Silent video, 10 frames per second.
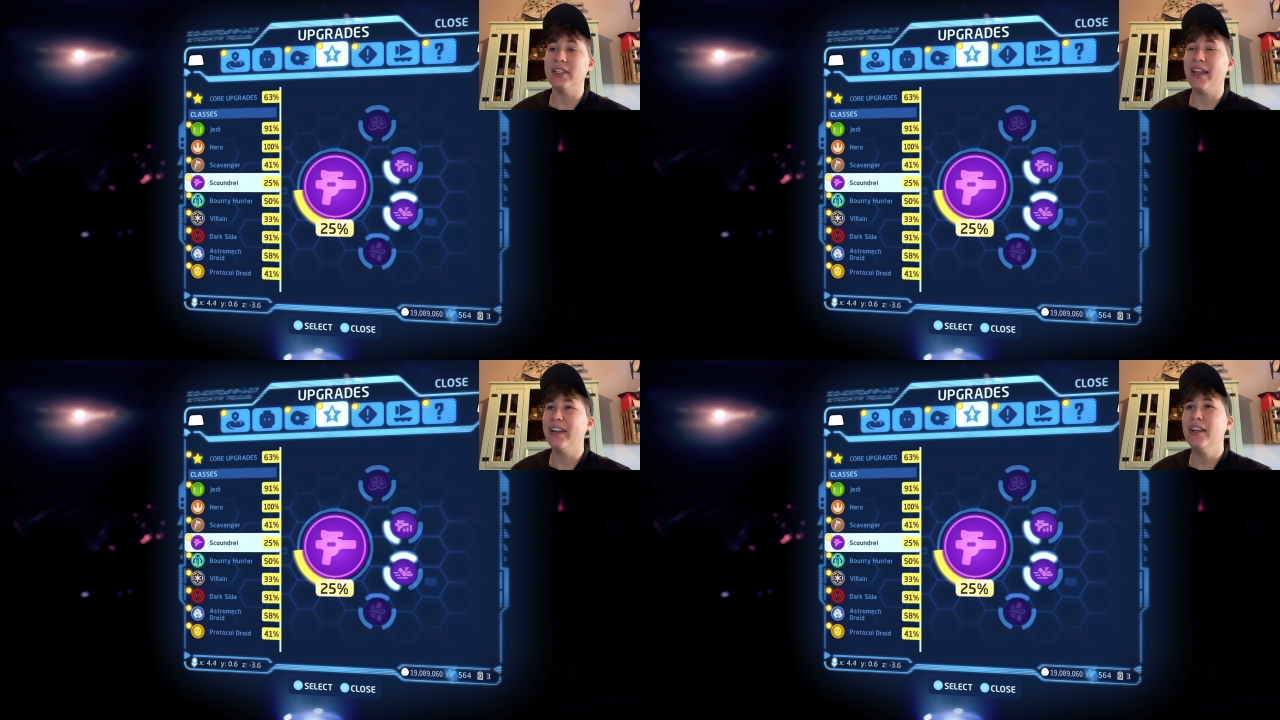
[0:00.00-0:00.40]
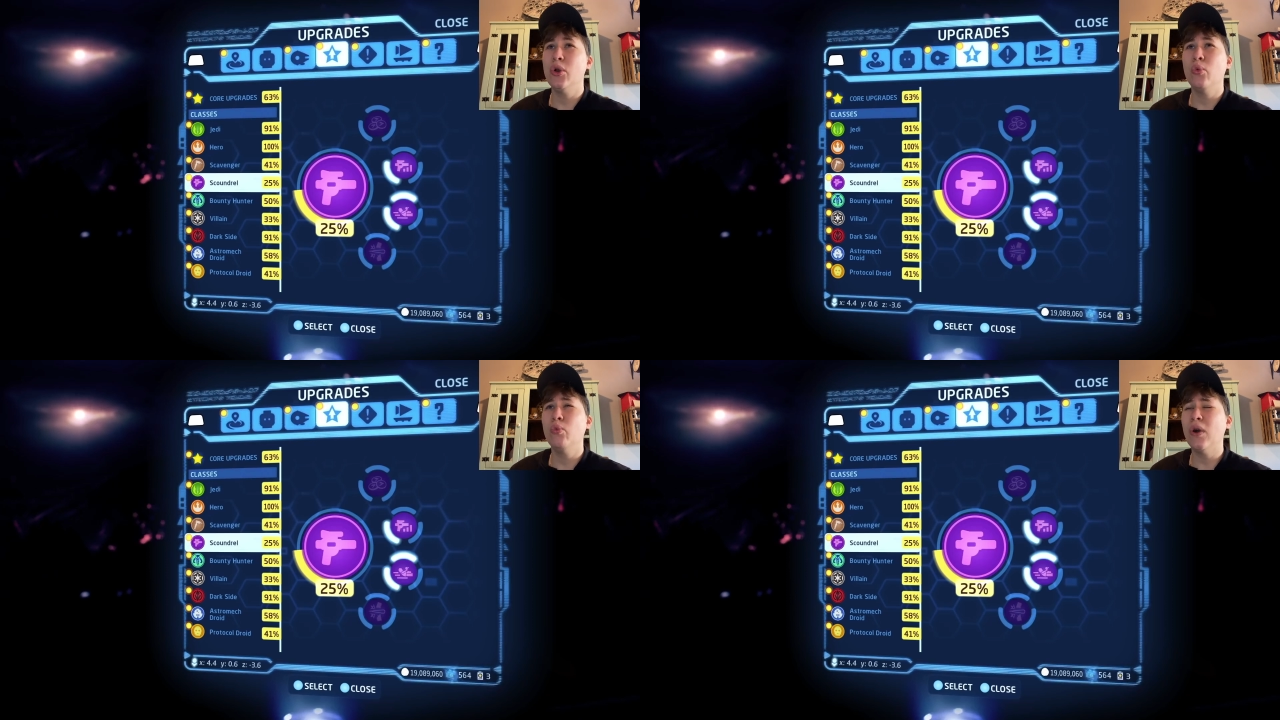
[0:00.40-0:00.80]
Like,
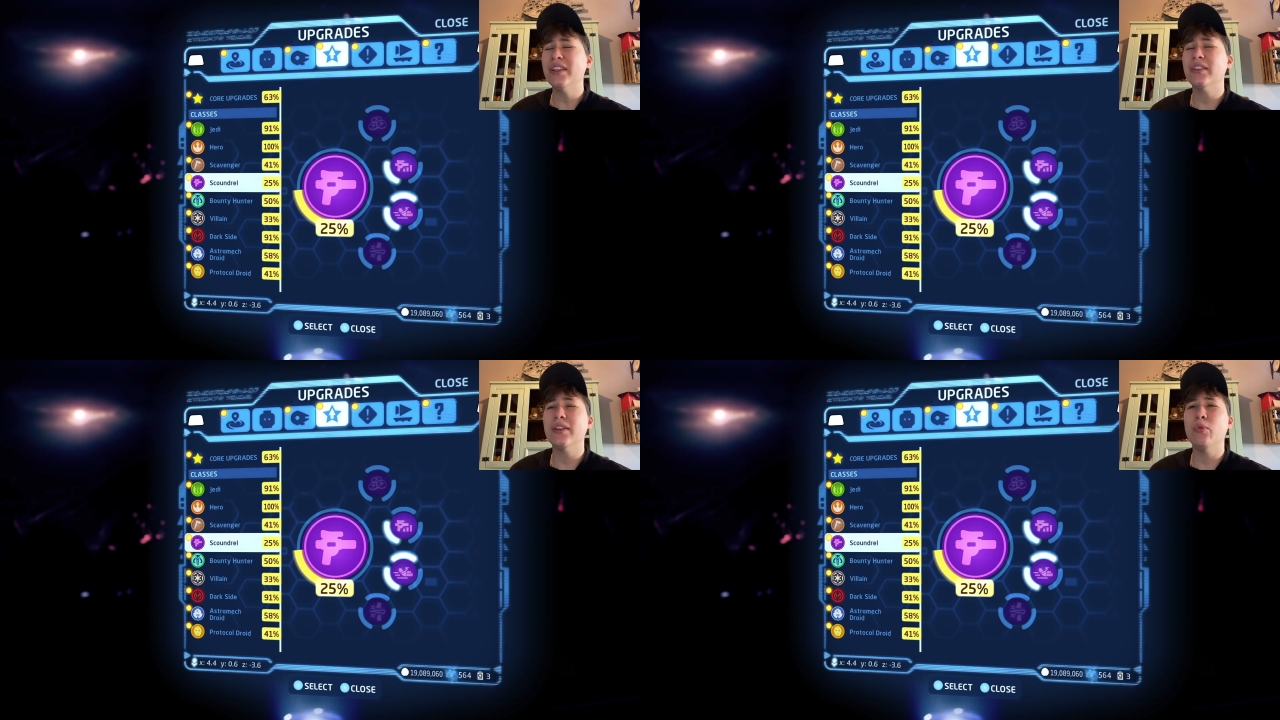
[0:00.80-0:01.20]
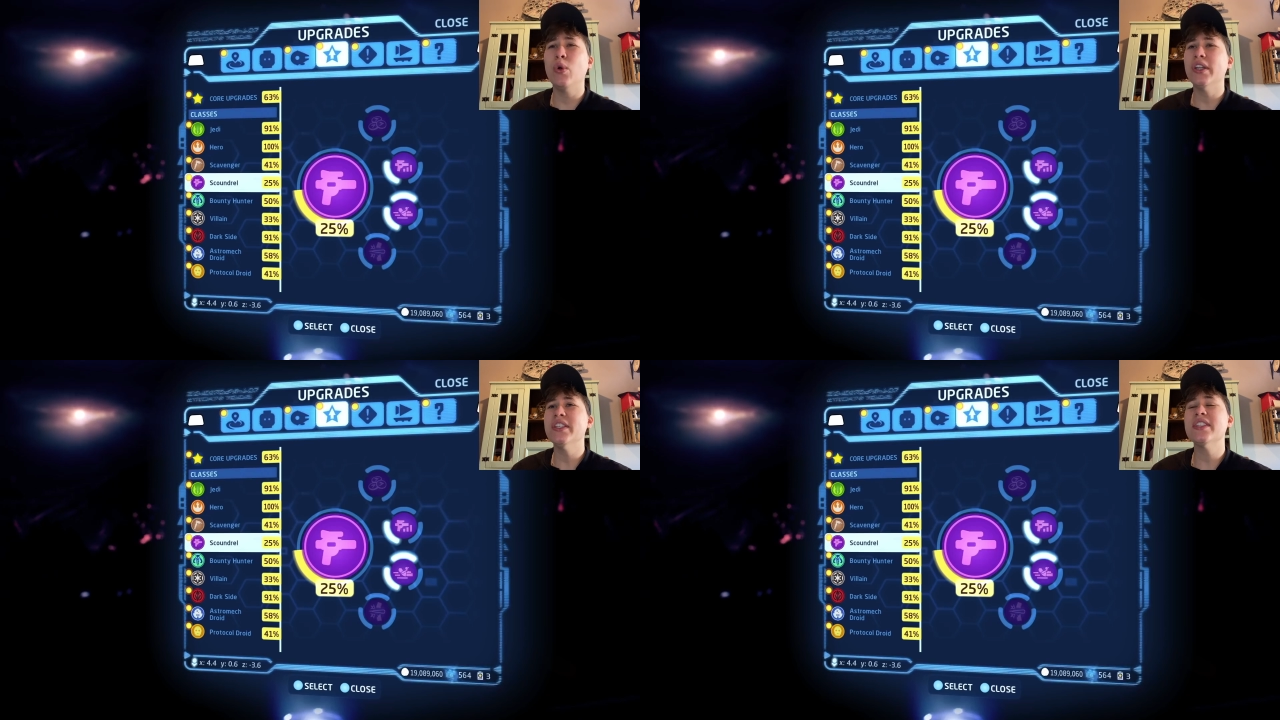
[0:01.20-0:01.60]

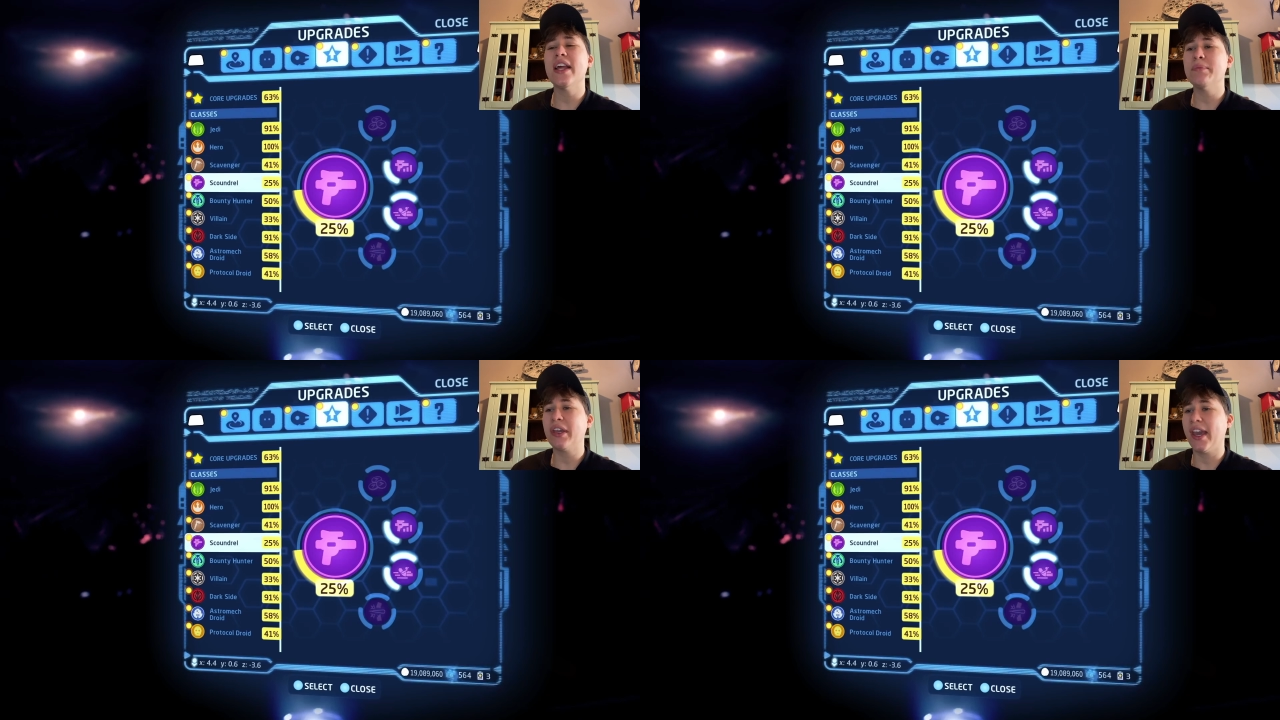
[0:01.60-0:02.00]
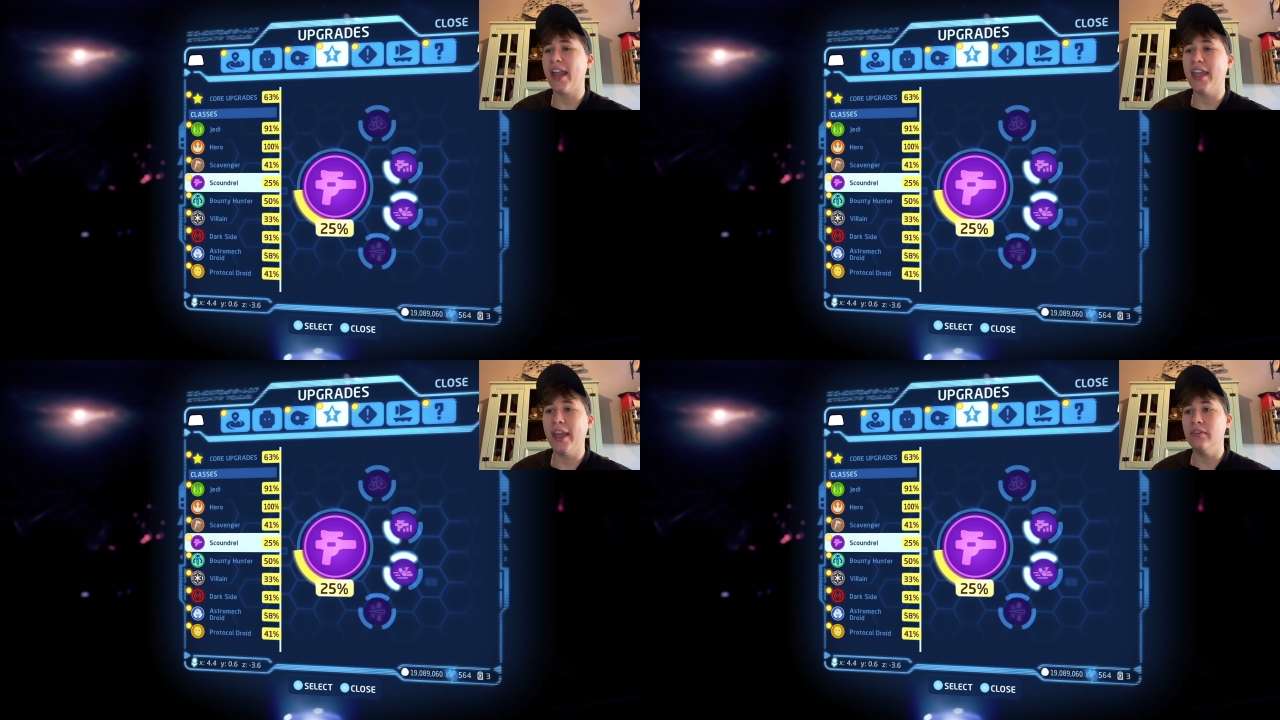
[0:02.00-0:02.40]
what is that
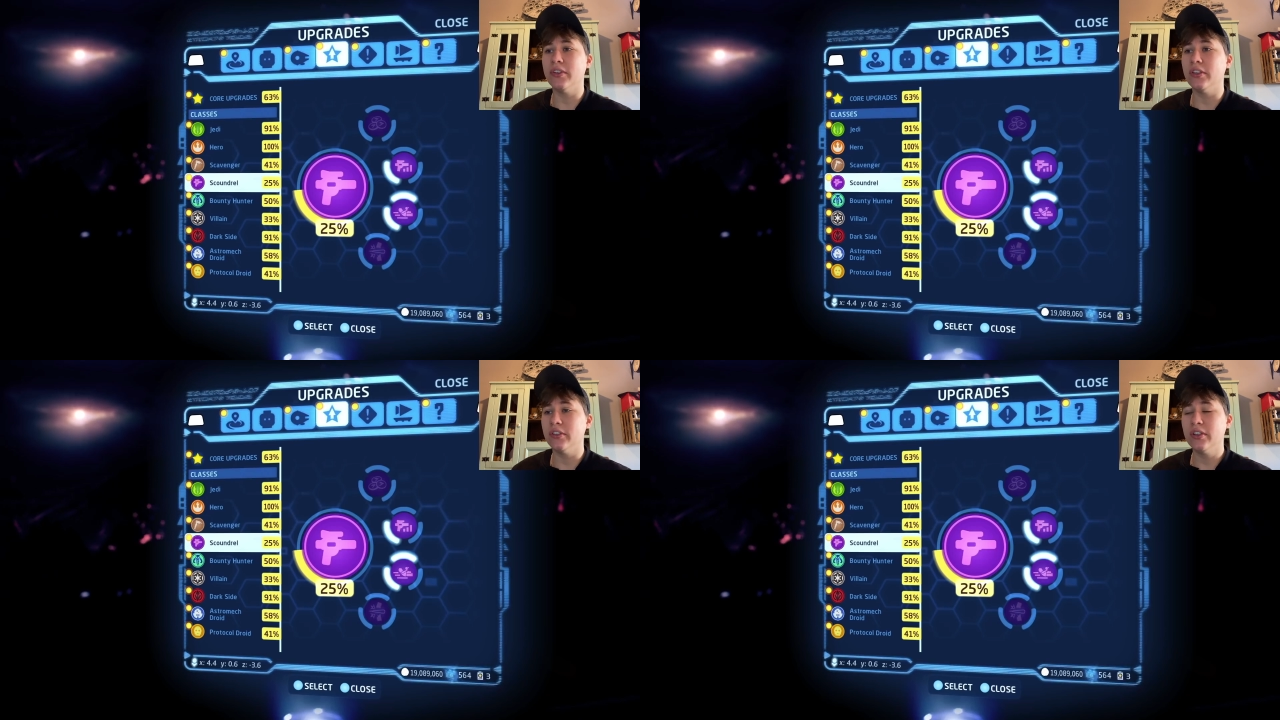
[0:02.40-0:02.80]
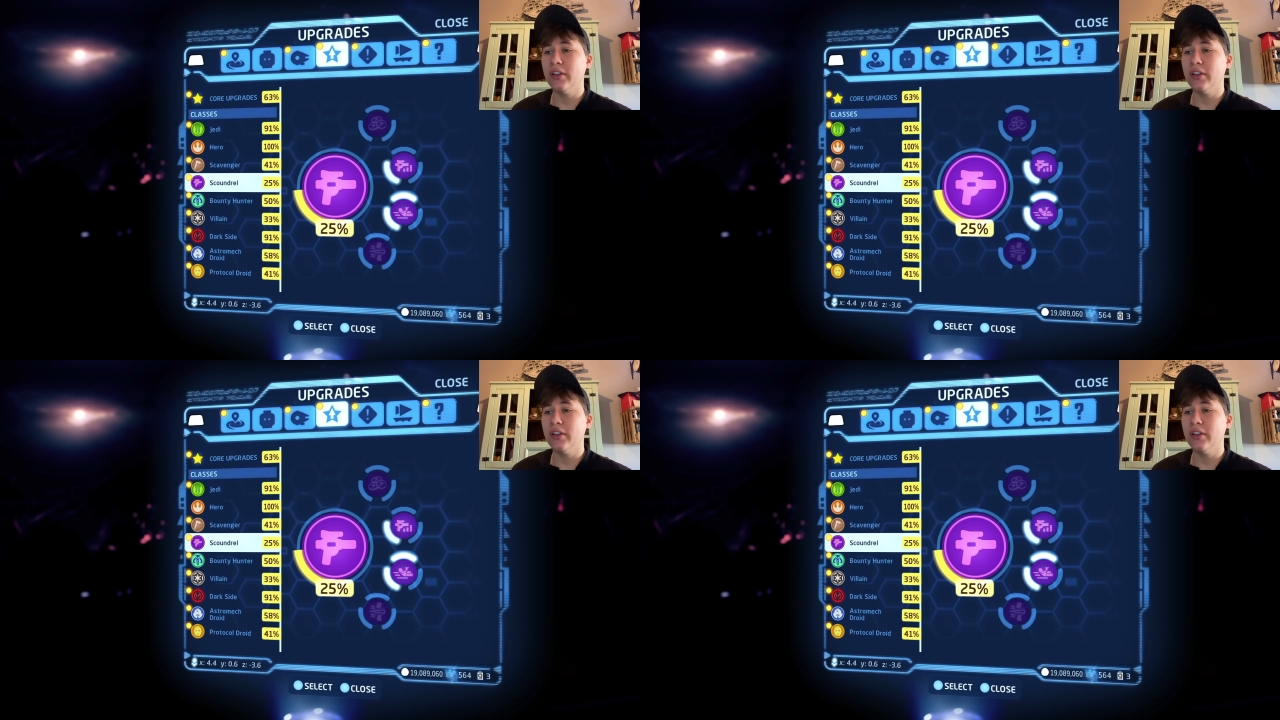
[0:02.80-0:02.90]
mechanic even?